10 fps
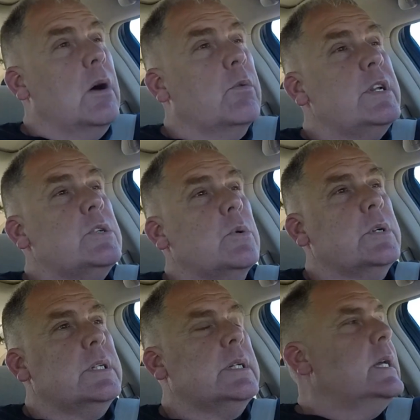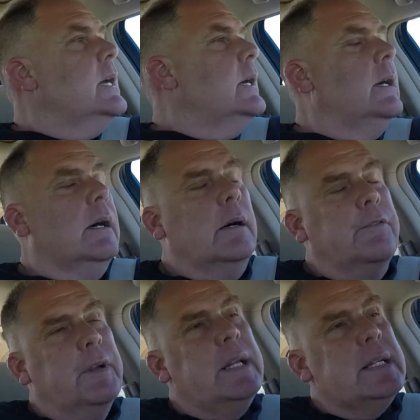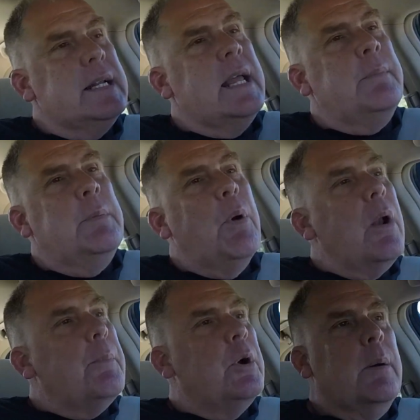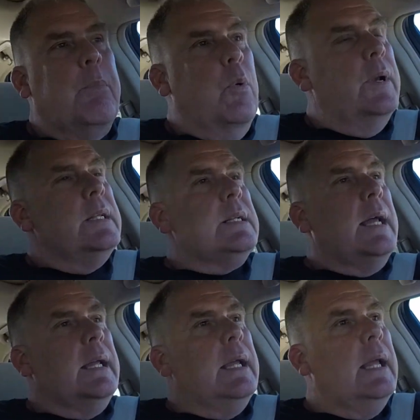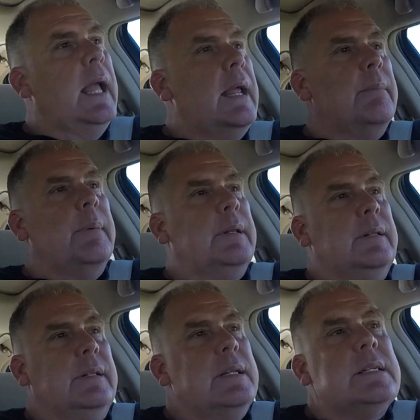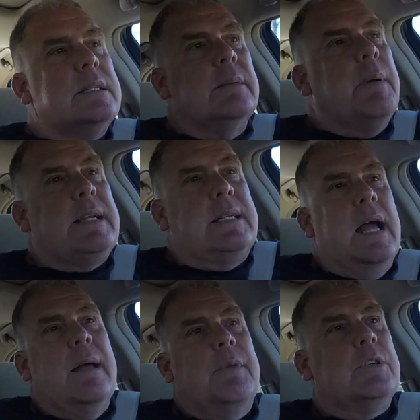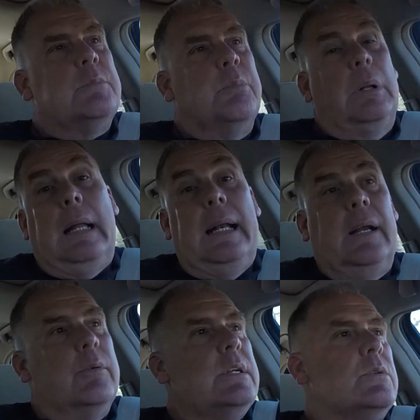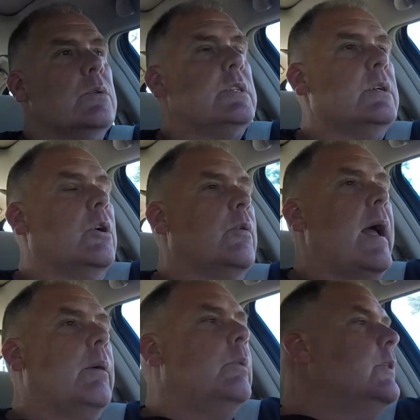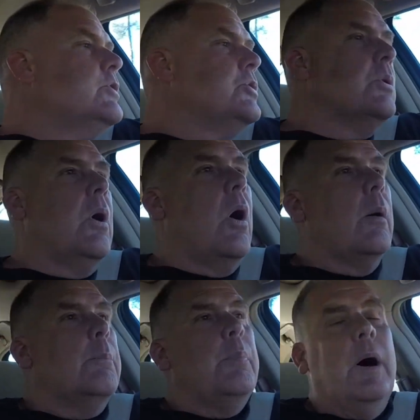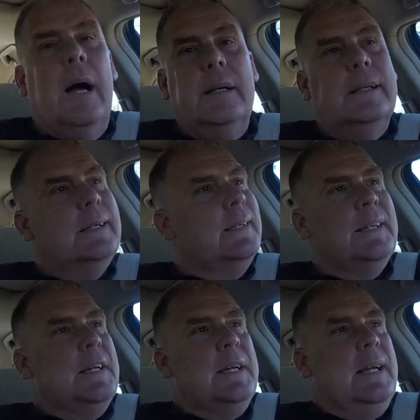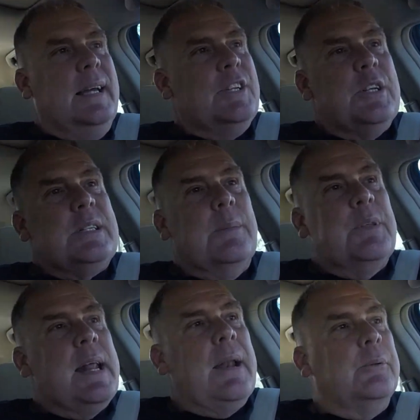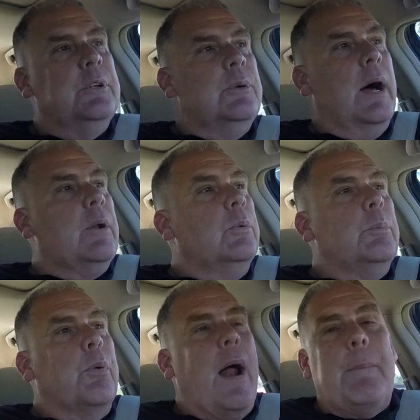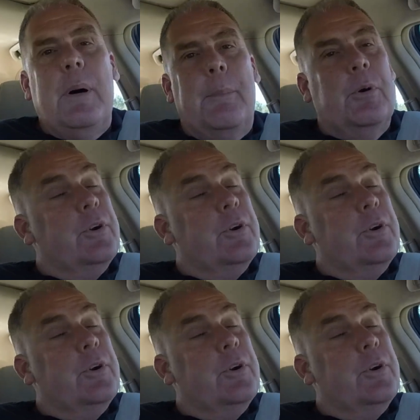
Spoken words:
resources. I forget his name. He brought up a good point. He's like, hey, but this is the best time. There's plenty of resources to go around. Well, there sure are, but it's just something I don't do. I don't prop up or